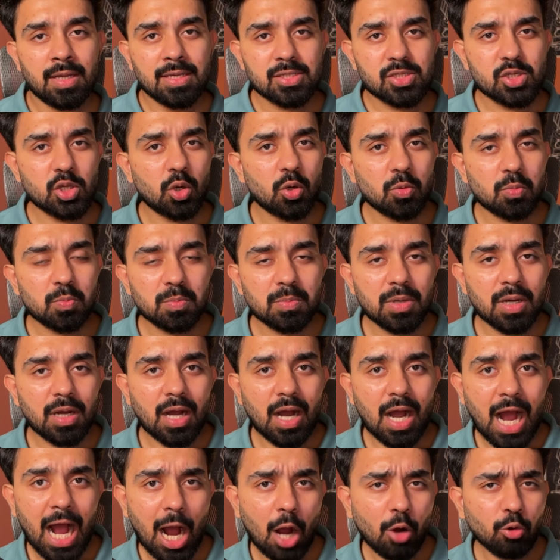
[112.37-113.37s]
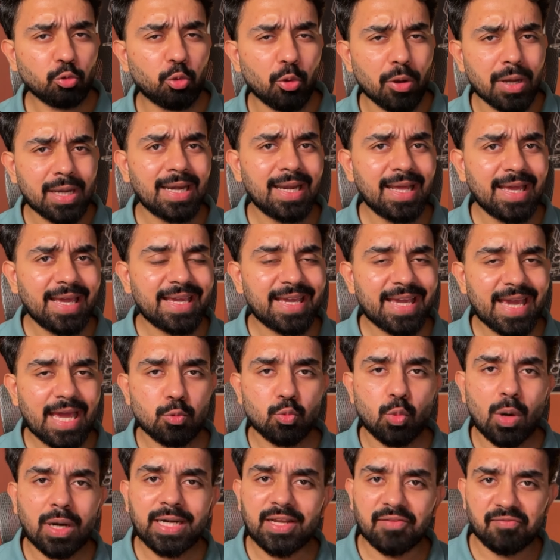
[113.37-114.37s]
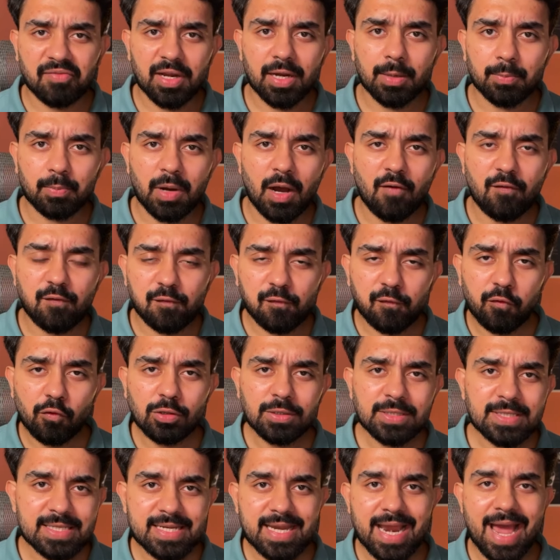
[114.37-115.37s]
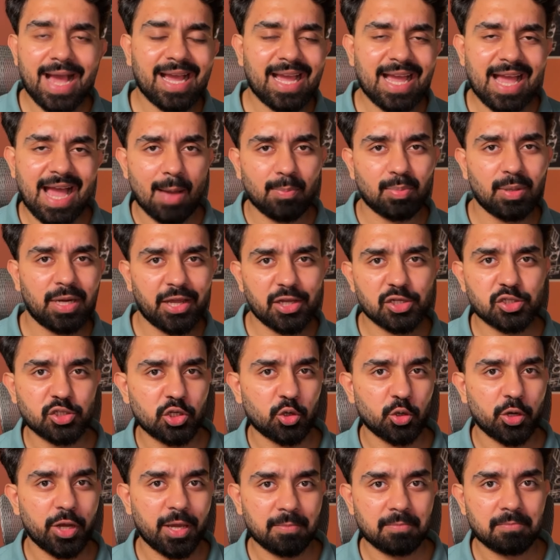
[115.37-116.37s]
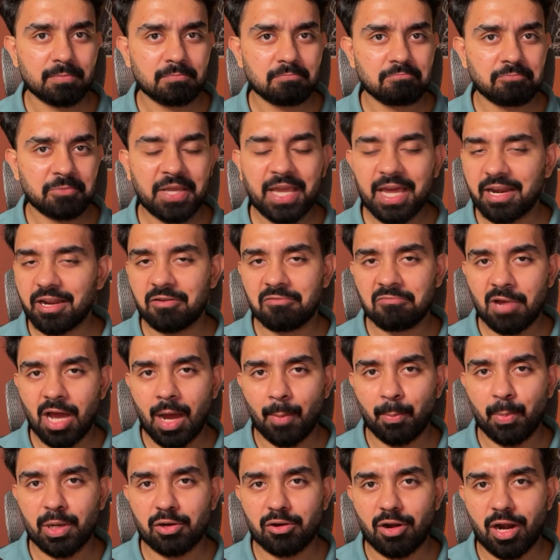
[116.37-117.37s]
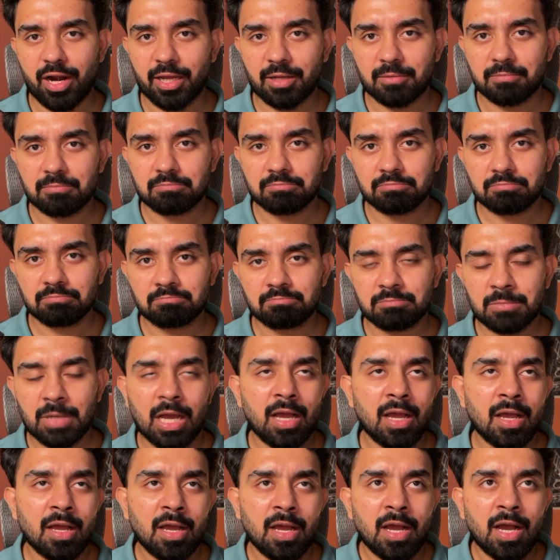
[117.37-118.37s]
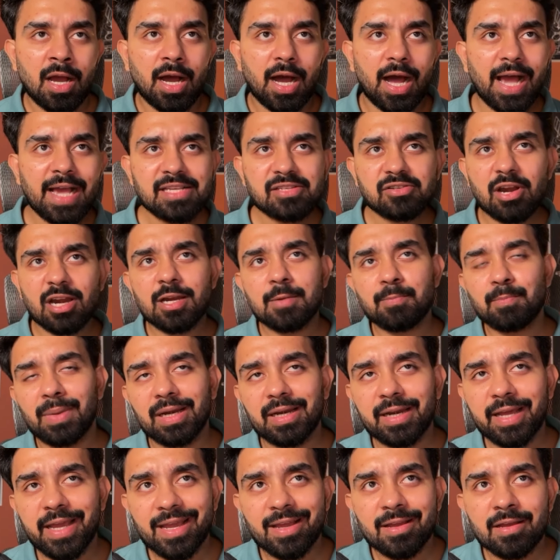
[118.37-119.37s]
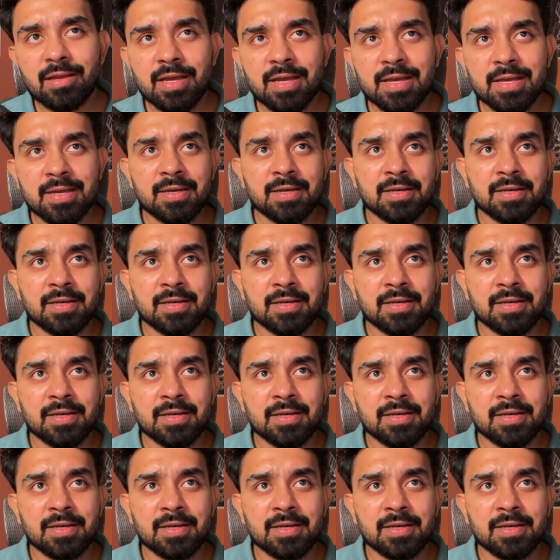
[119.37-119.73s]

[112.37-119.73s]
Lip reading: So how quickly can one develop a full stack application today? Get it up and running. I started building